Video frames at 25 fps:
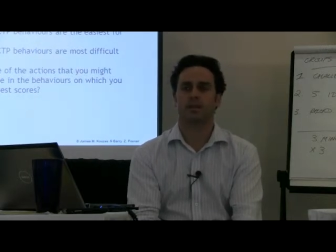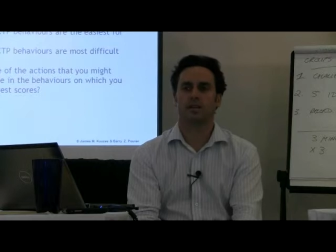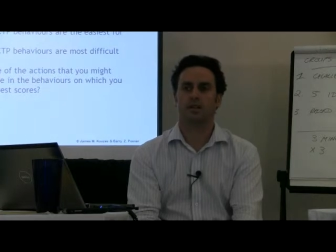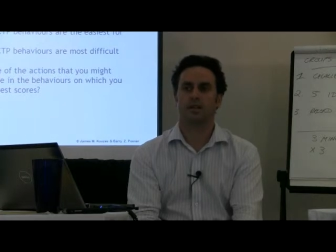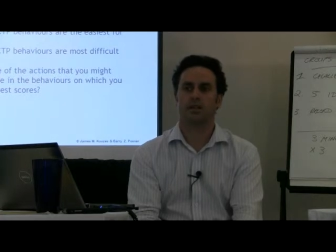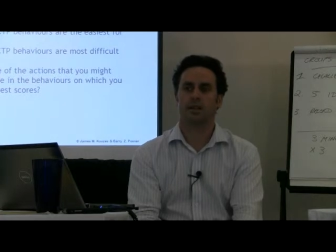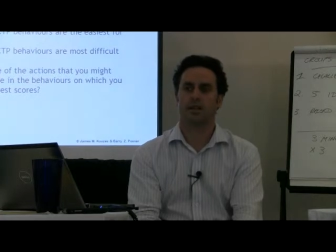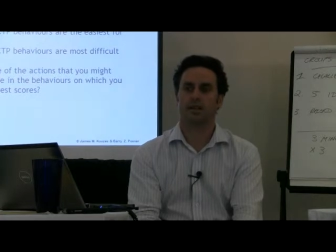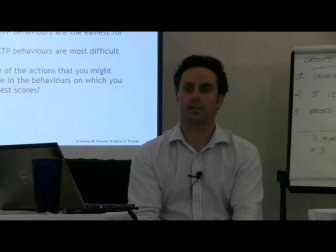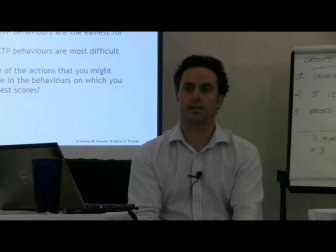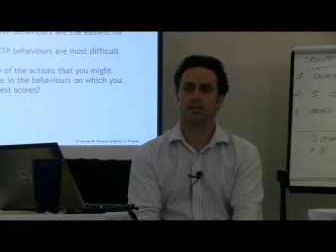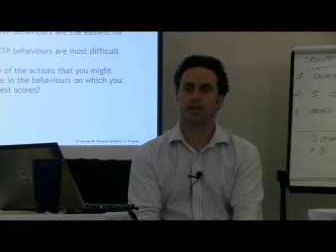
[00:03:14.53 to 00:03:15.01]

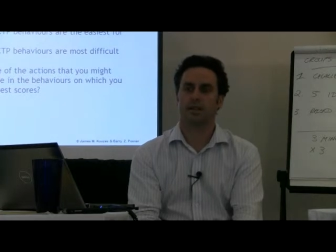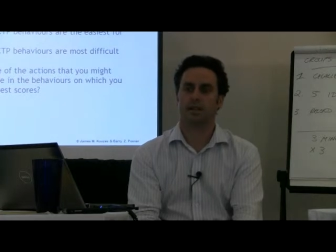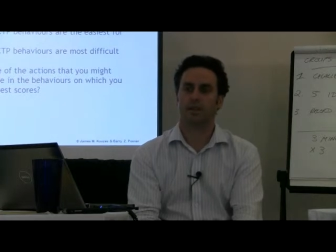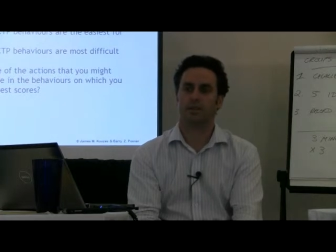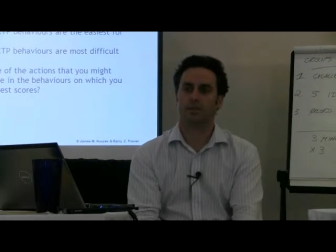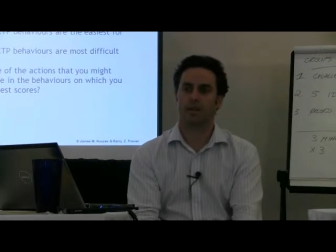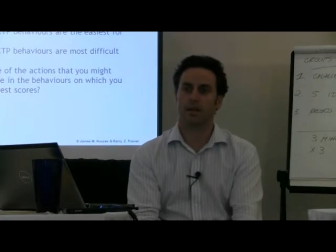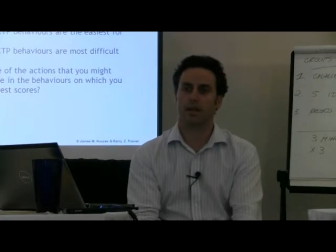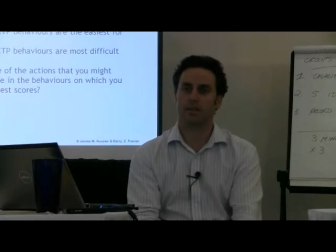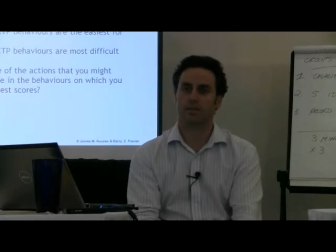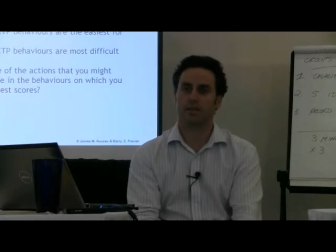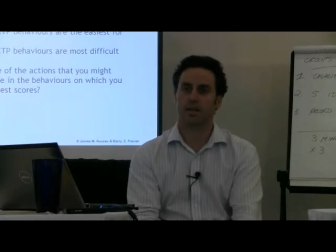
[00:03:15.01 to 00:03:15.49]
The other thing
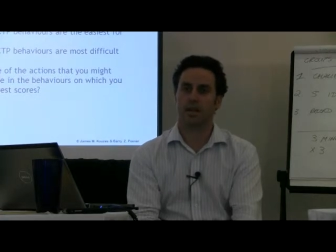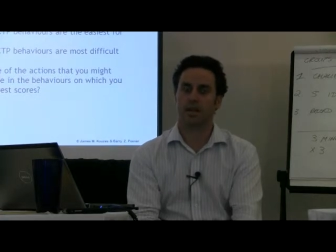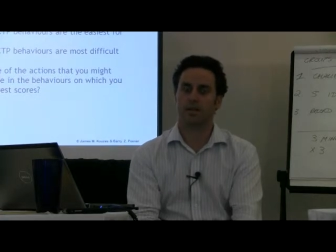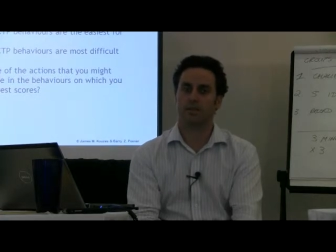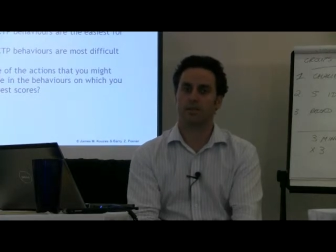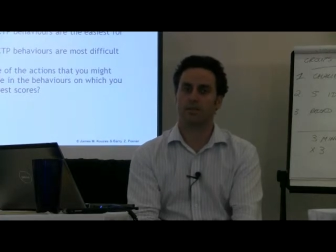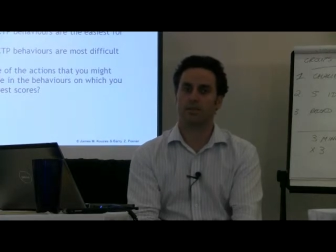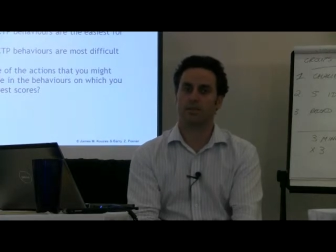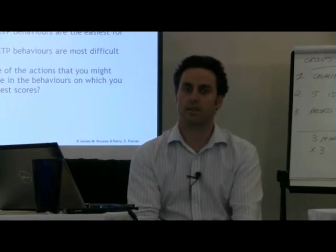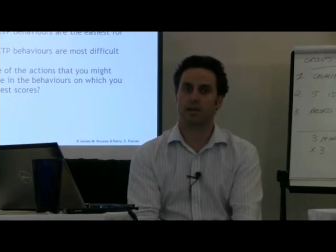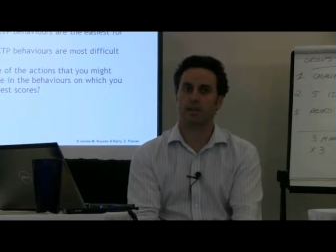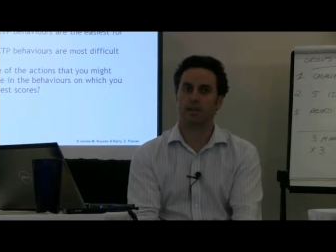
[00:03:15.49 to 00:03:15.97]
about challenge
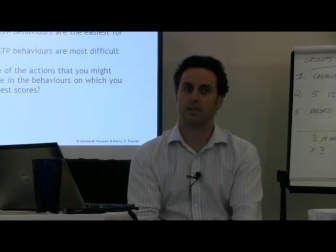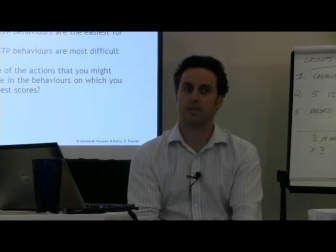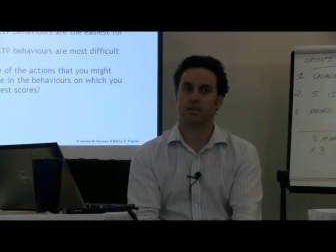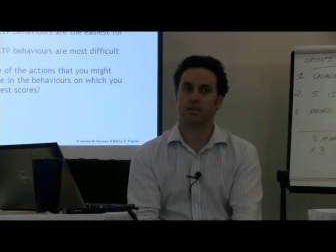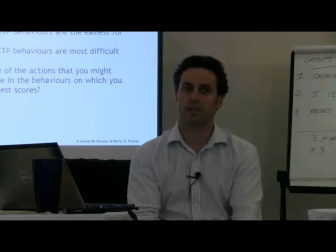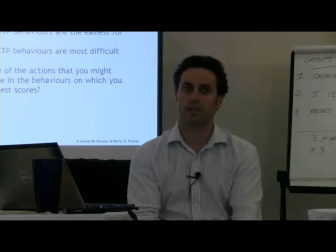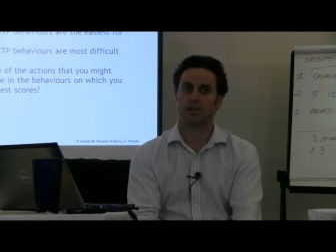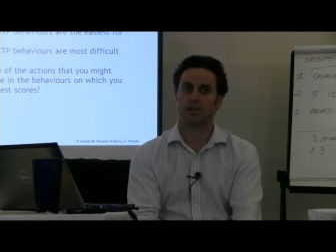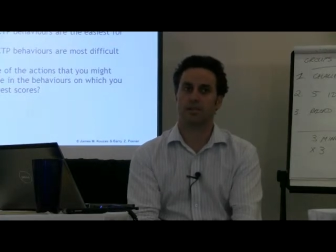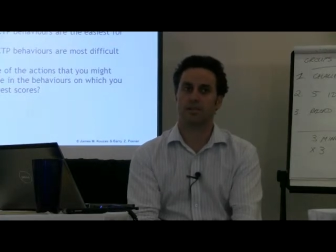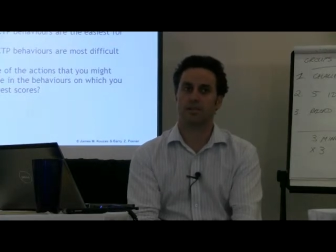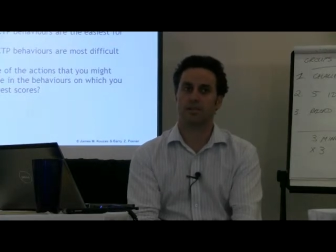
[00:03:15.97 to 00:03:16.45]
the
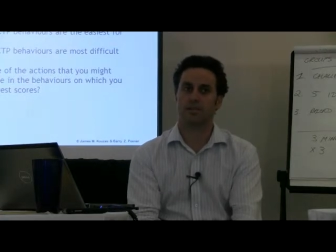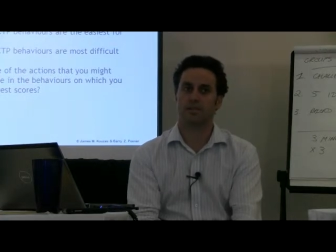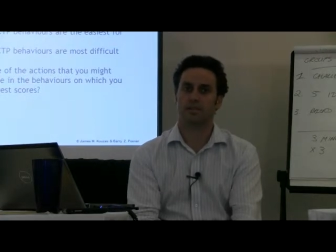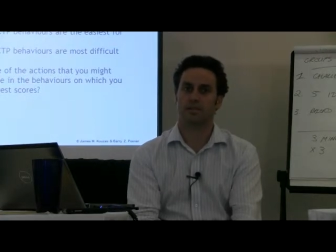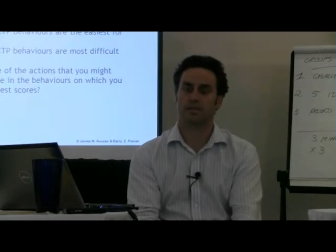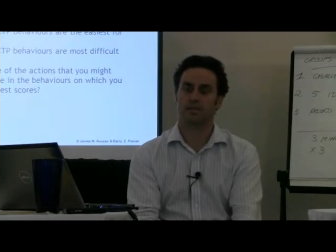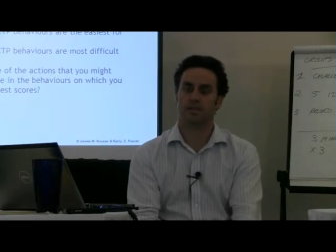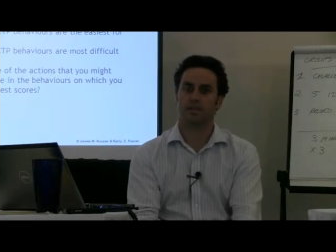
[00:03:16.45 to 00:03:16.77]
process